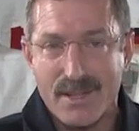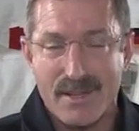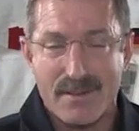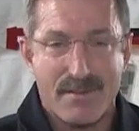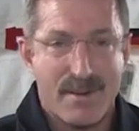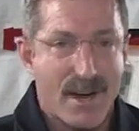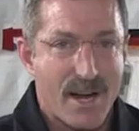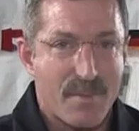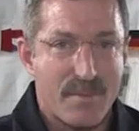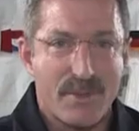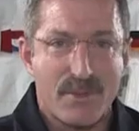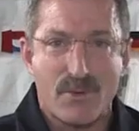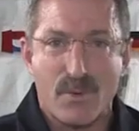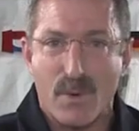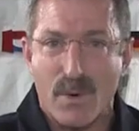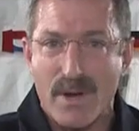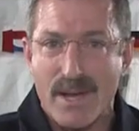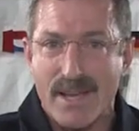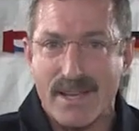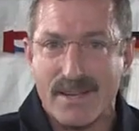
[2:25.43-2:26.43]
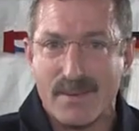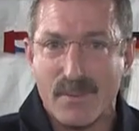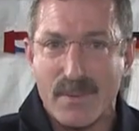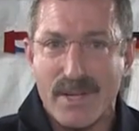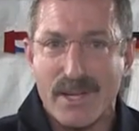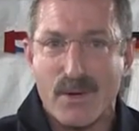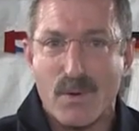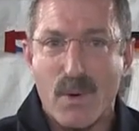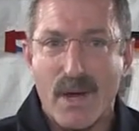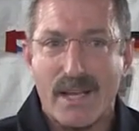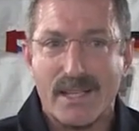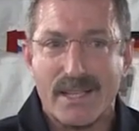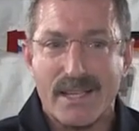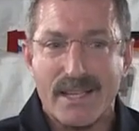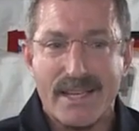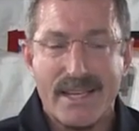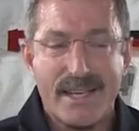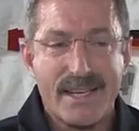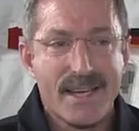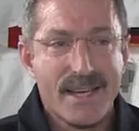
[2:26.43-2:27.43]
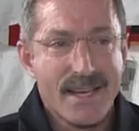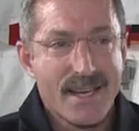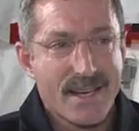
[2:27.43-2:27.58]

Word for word: the environments we're in, and we quickly